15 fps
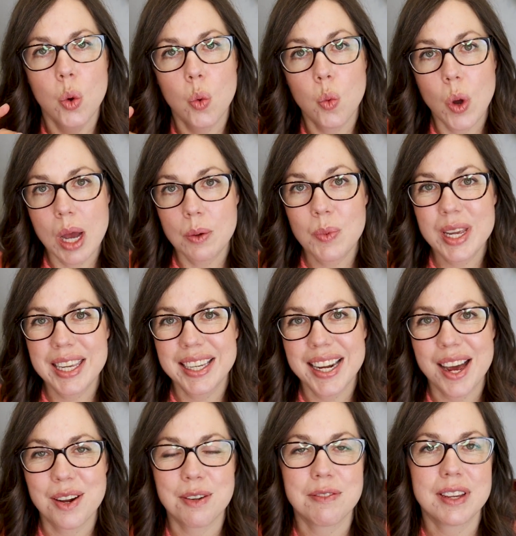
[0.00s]
What we get
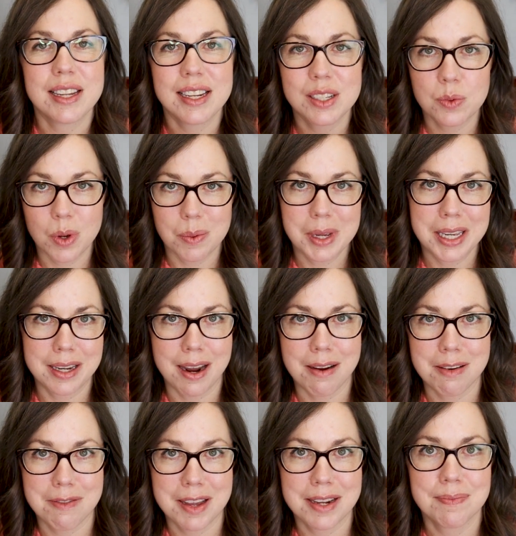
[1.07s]
out of it is what we get
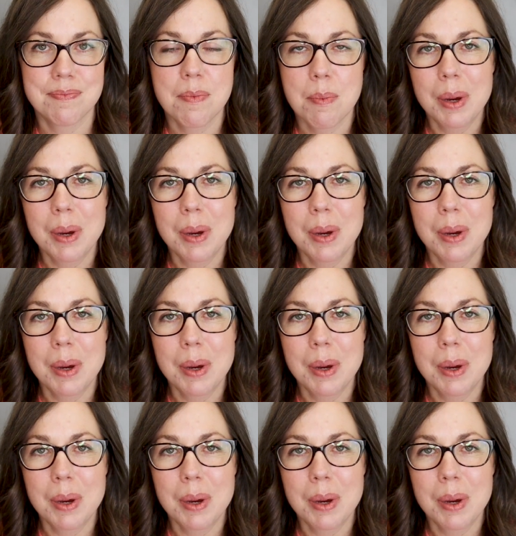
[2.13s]
out of it.